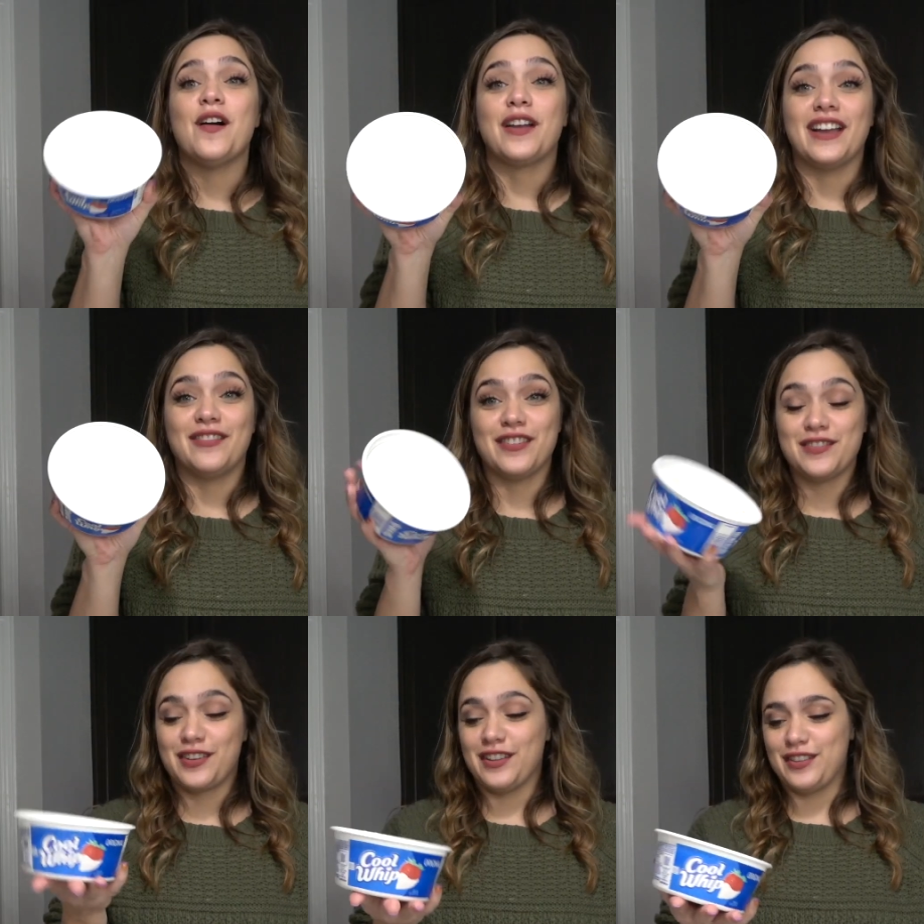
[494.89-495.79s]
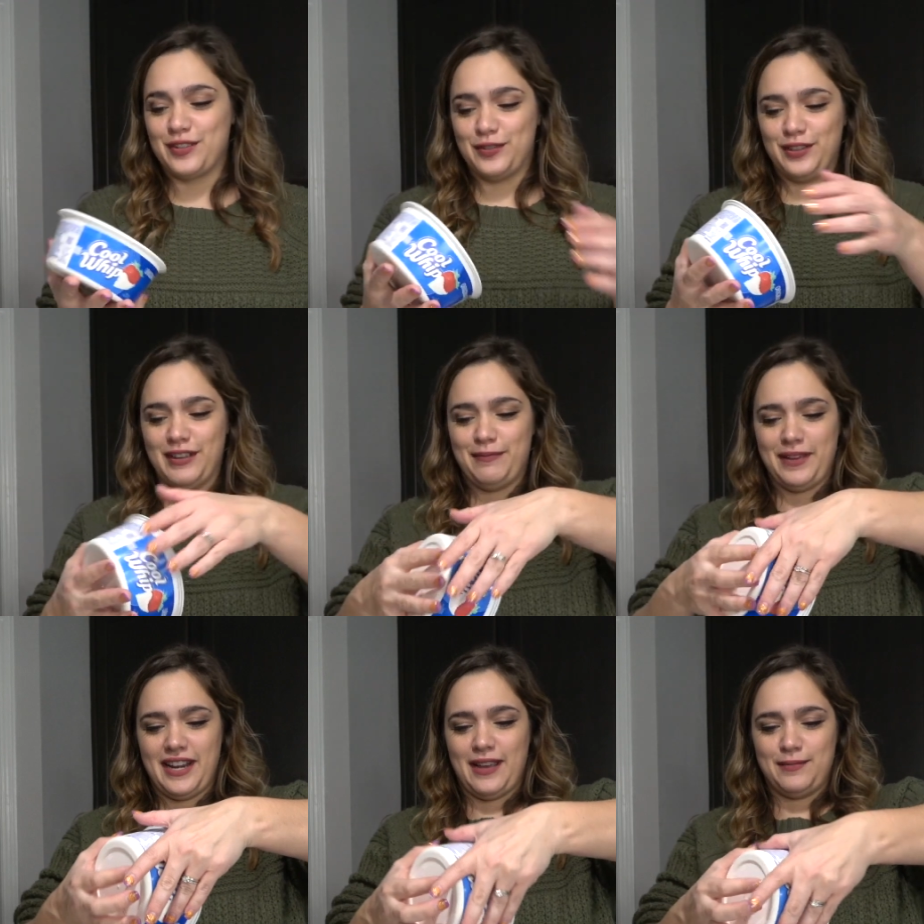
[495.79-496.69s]
Okay, we've got the Cool Whip
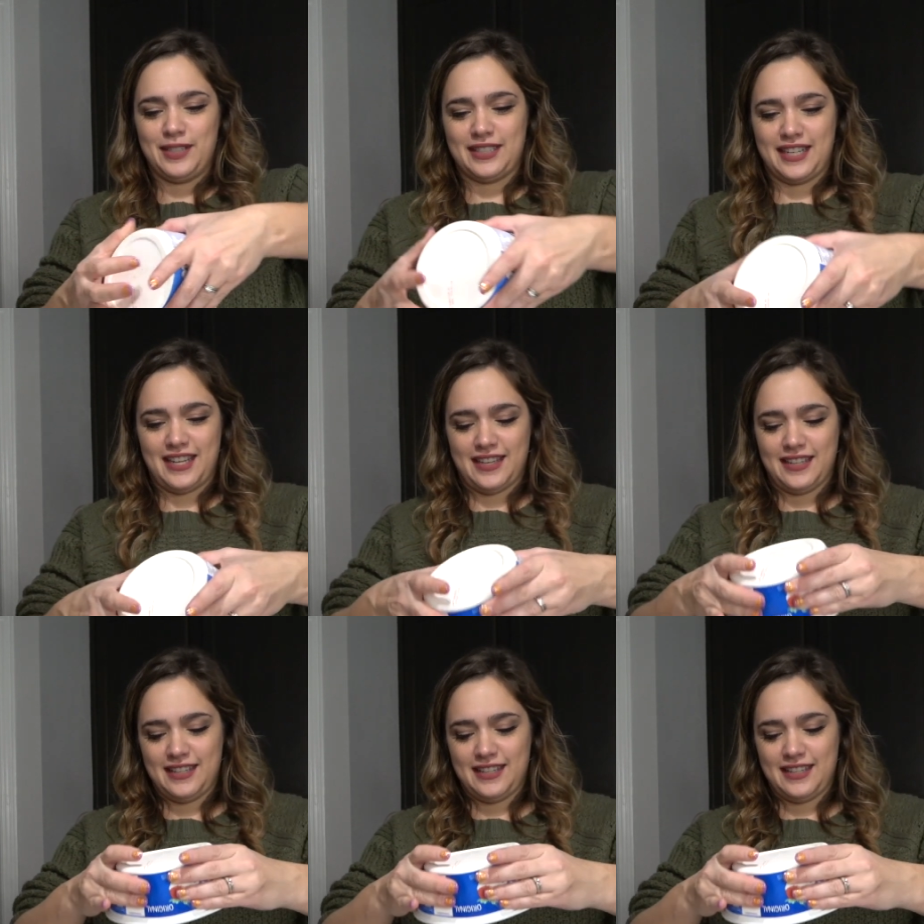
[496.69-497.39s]
and I'm just gonna